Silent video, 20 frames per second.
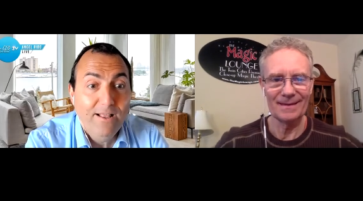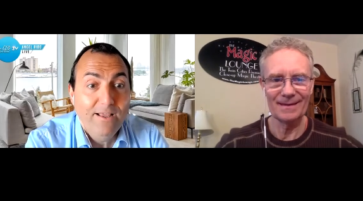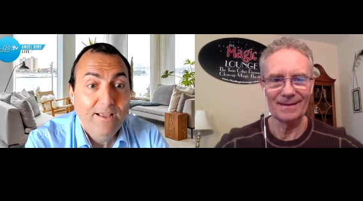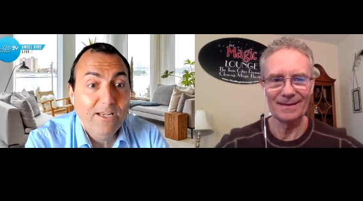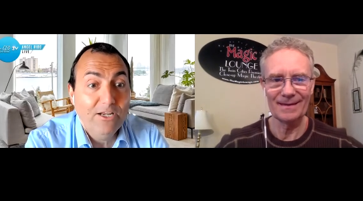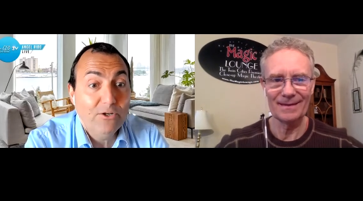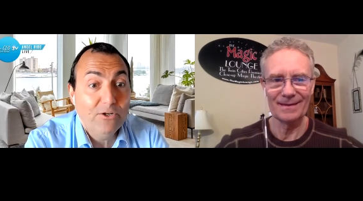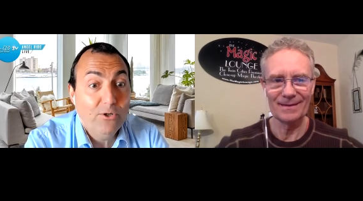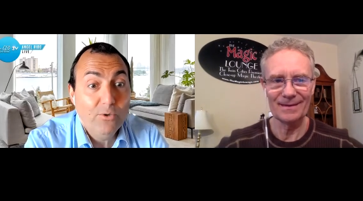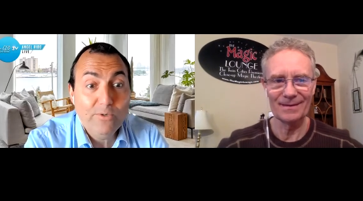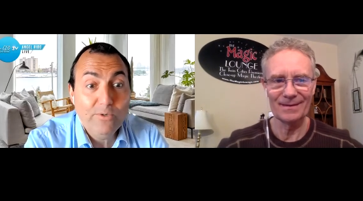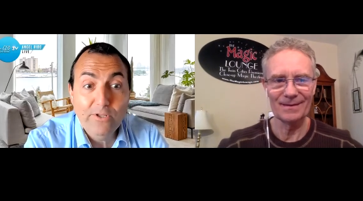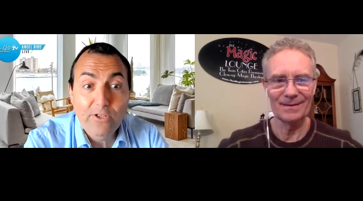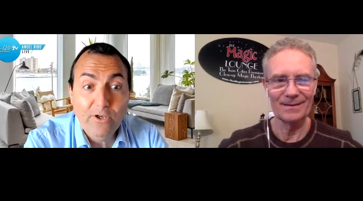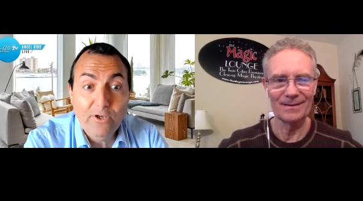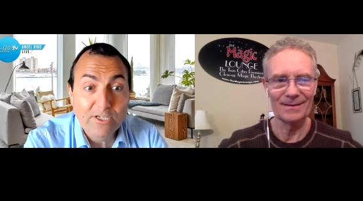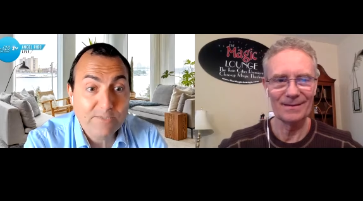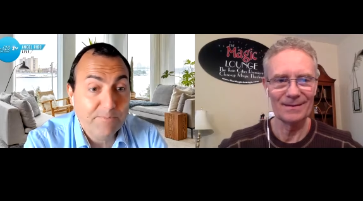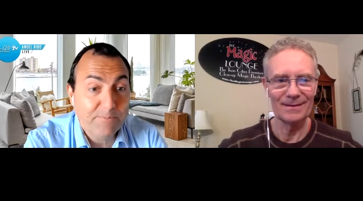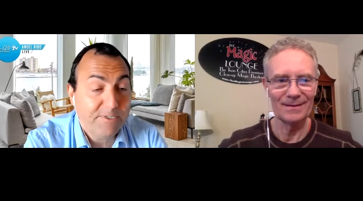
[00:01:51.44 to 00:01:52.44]
Speaker 1: in local
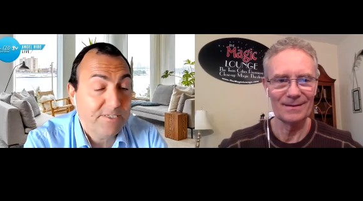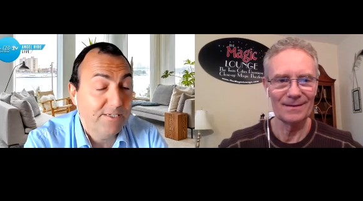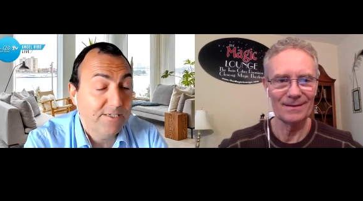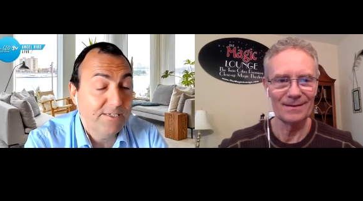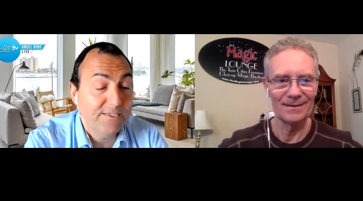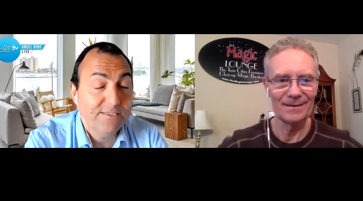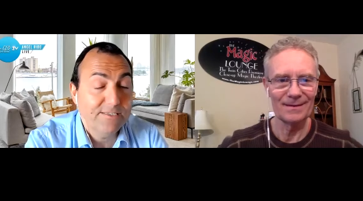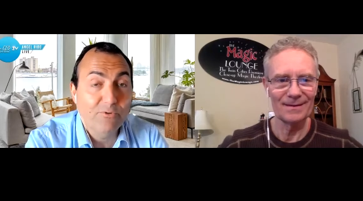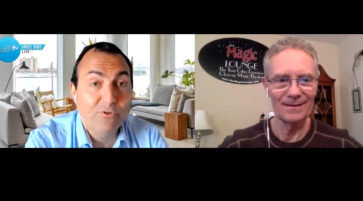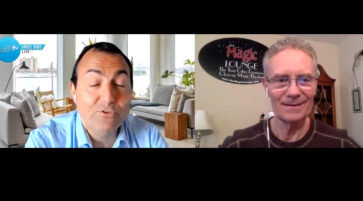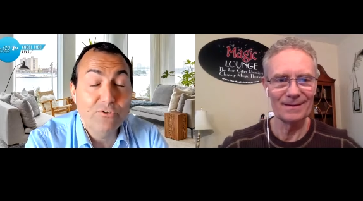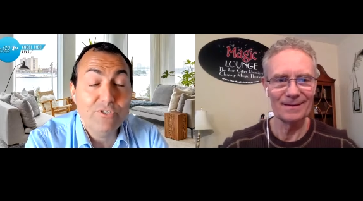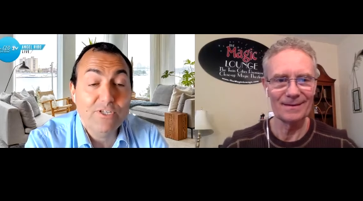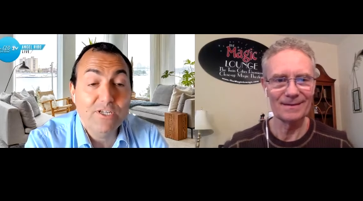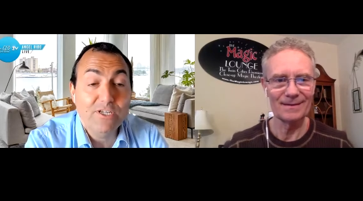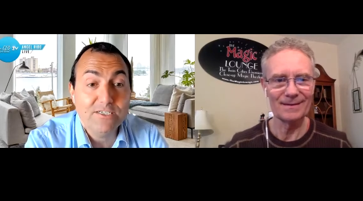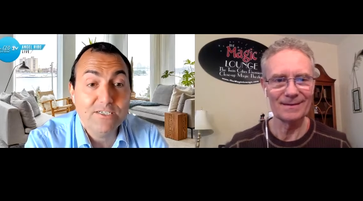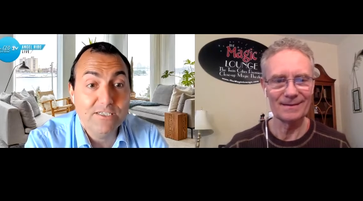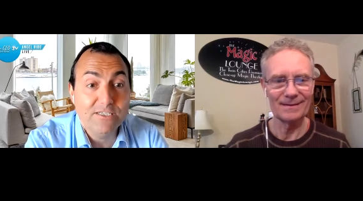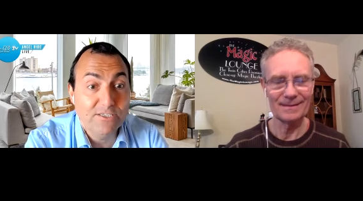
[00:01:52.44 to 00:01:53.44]
hospices,
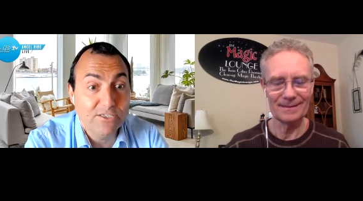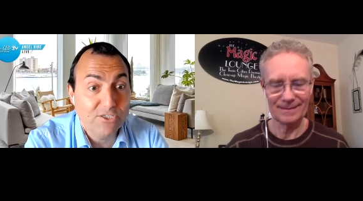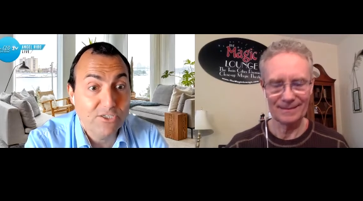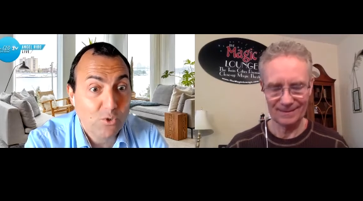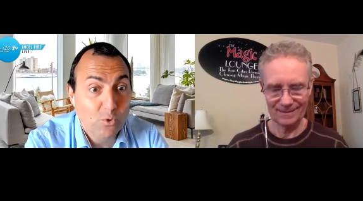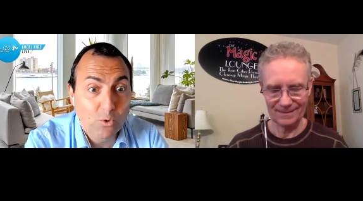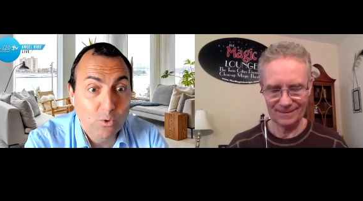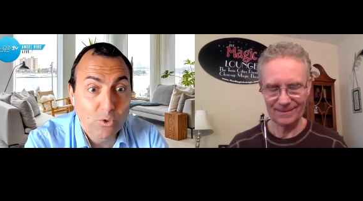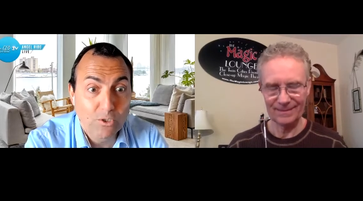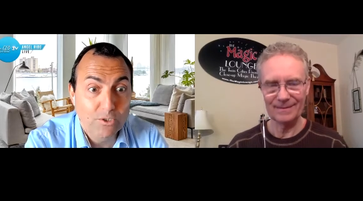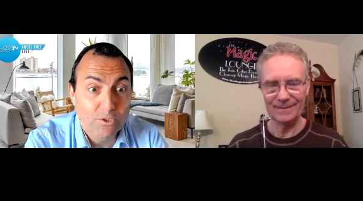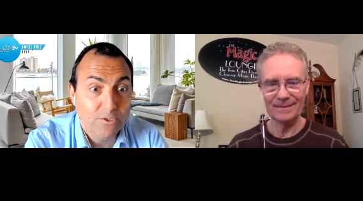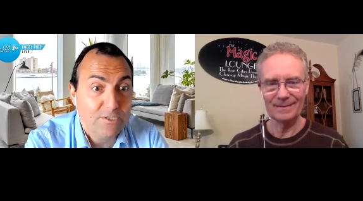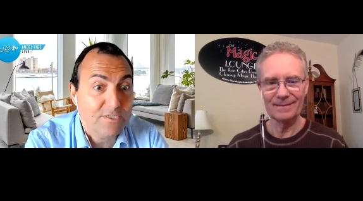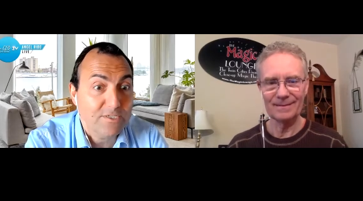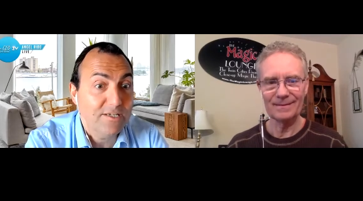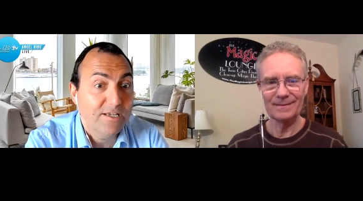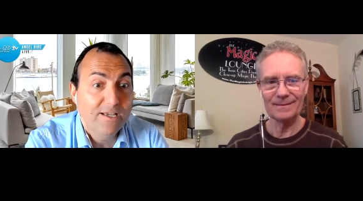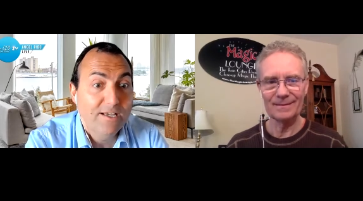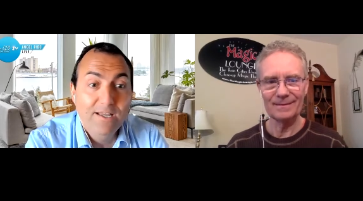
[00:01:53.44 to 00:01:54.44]
volunteers in the
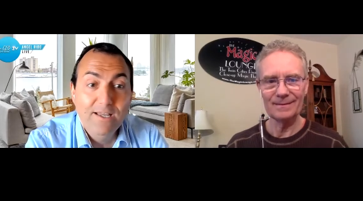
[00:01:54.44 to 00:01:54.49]
schools.